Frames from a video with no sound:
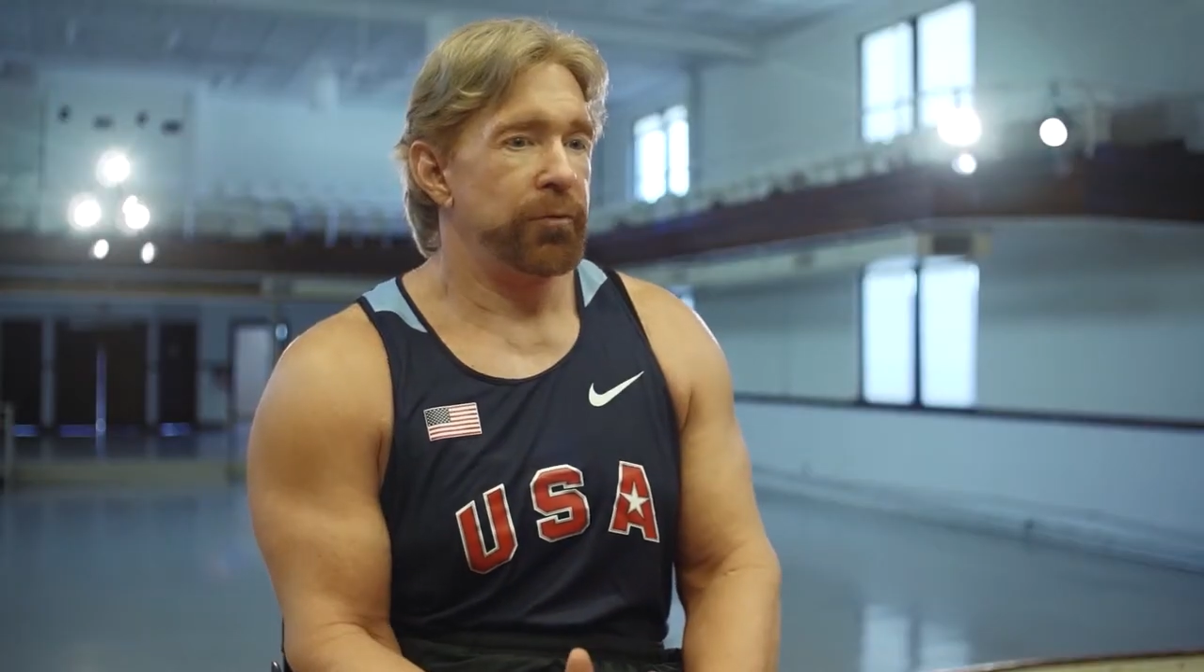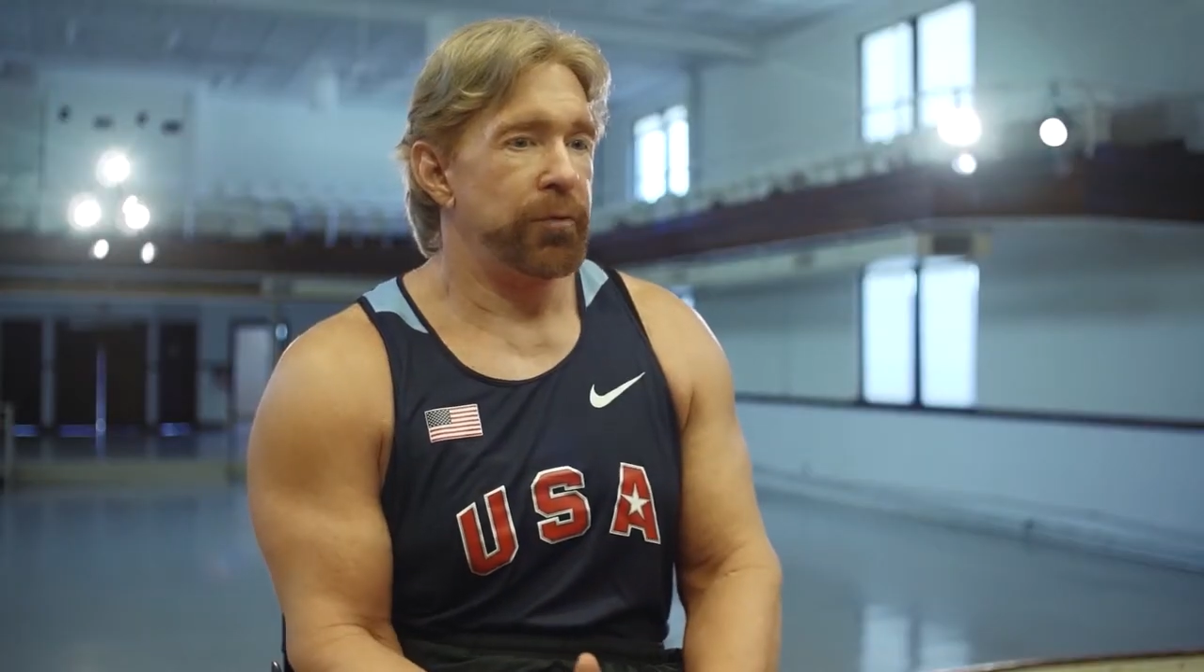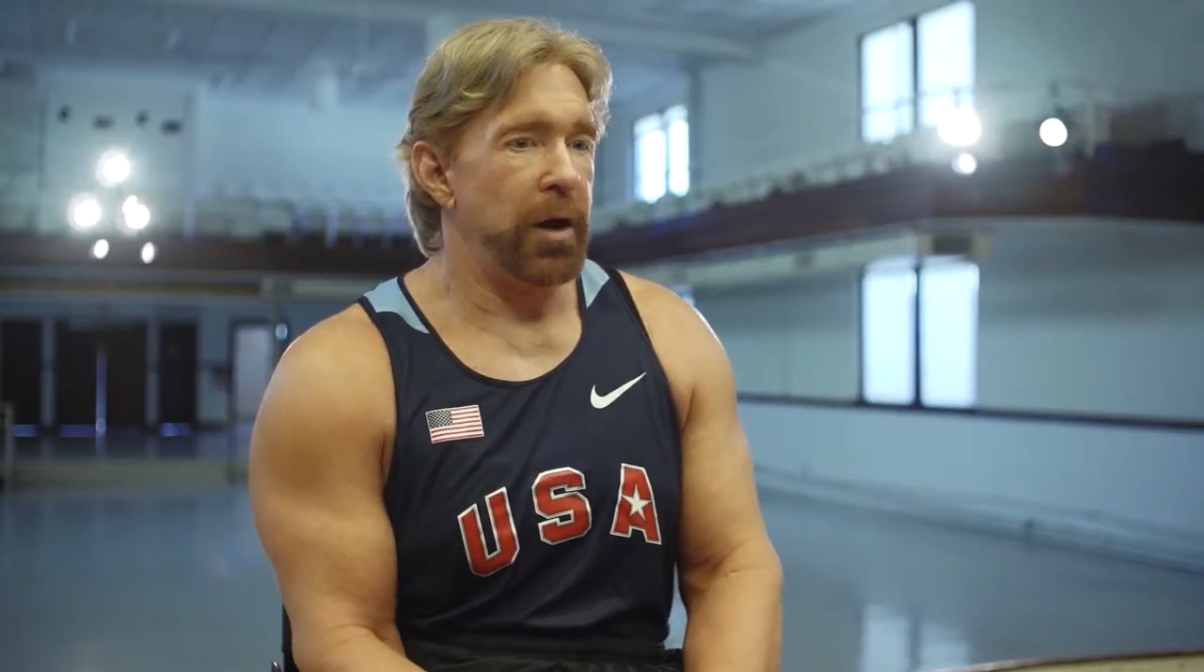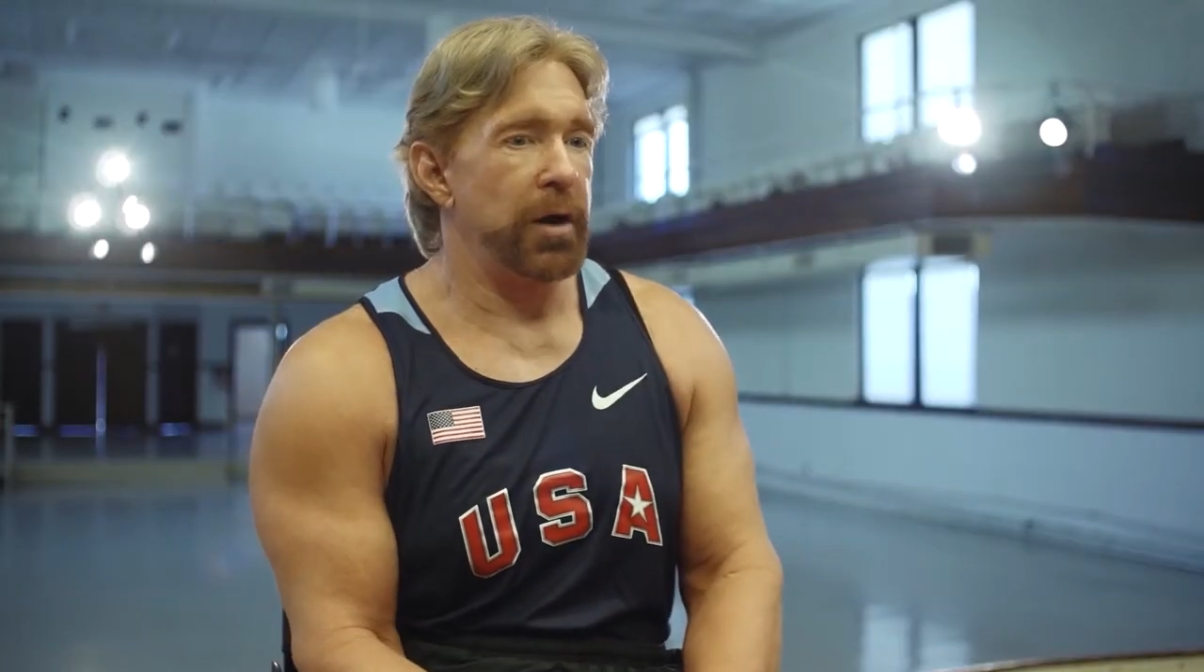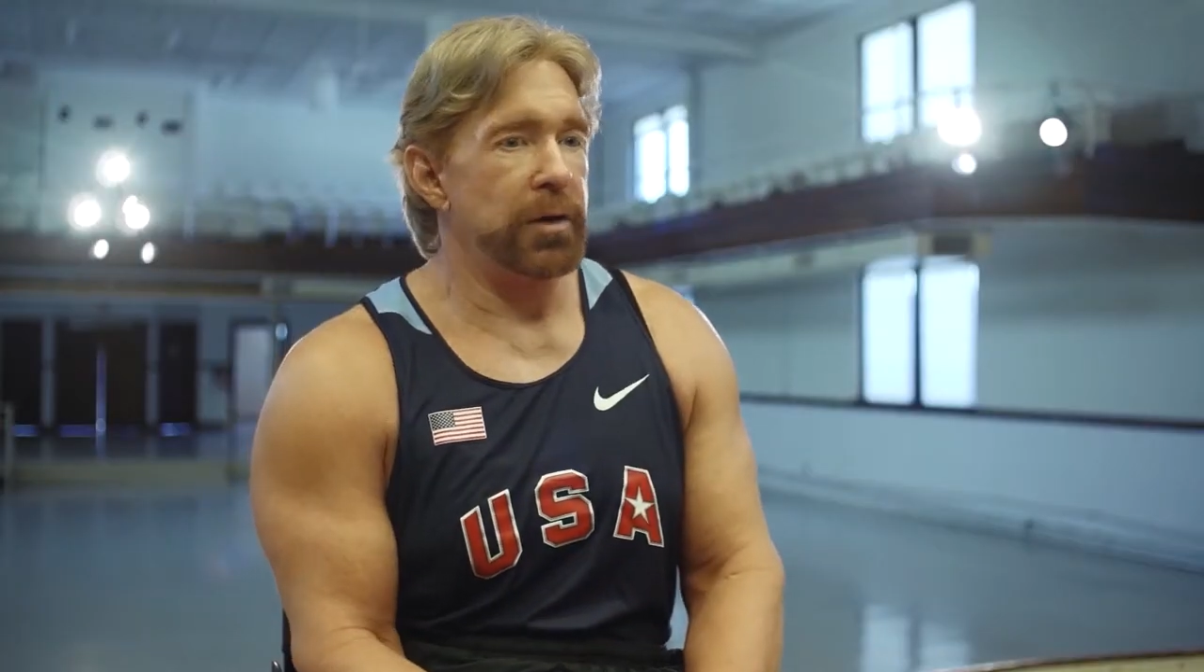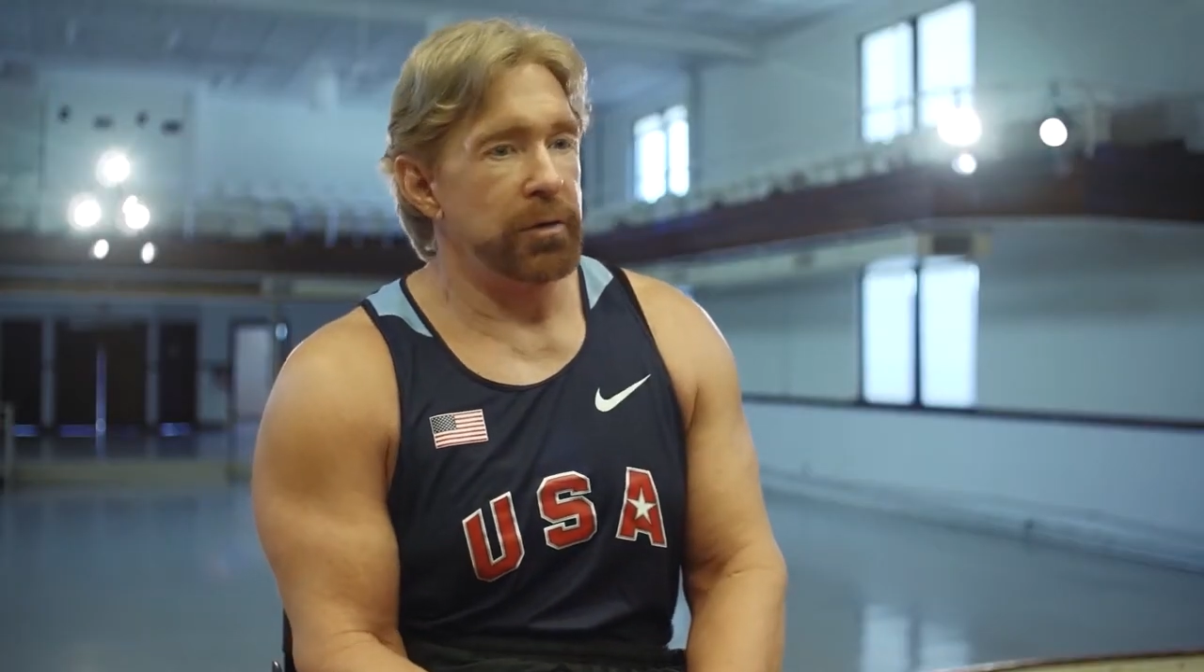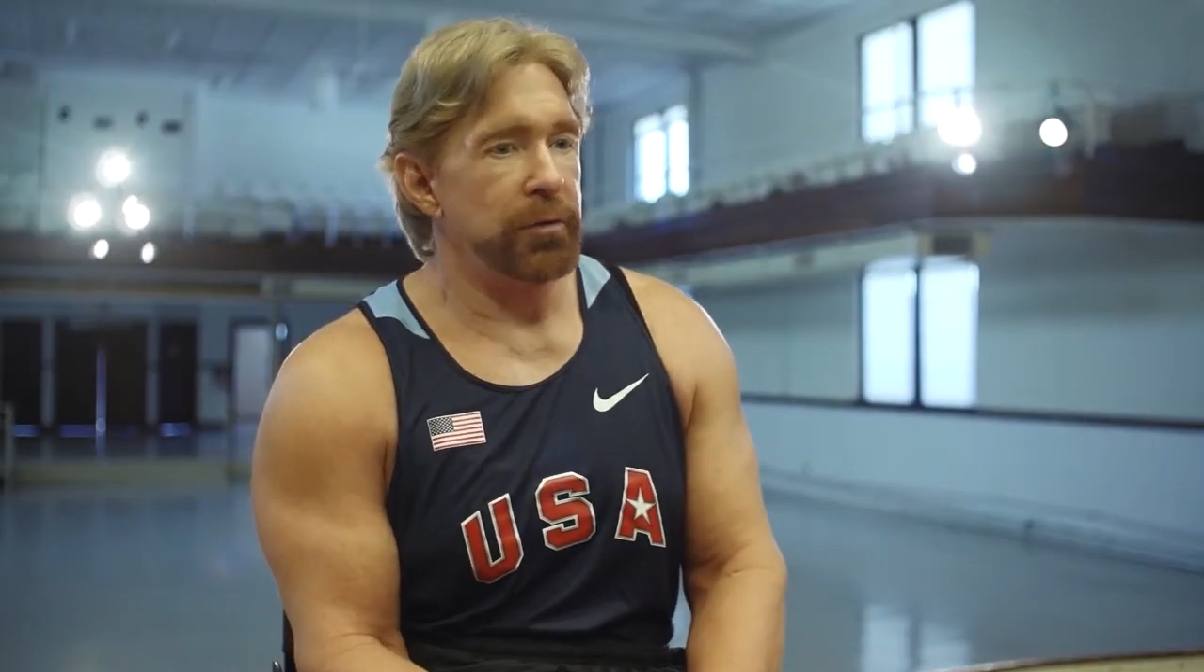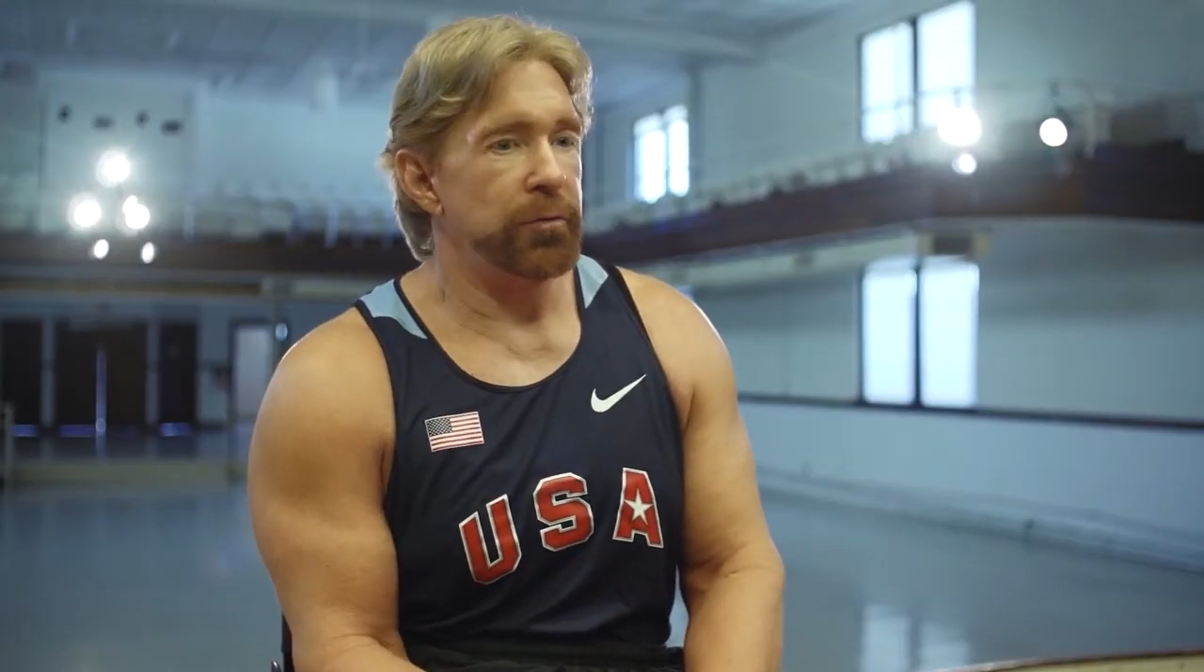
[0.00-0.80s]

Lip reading: find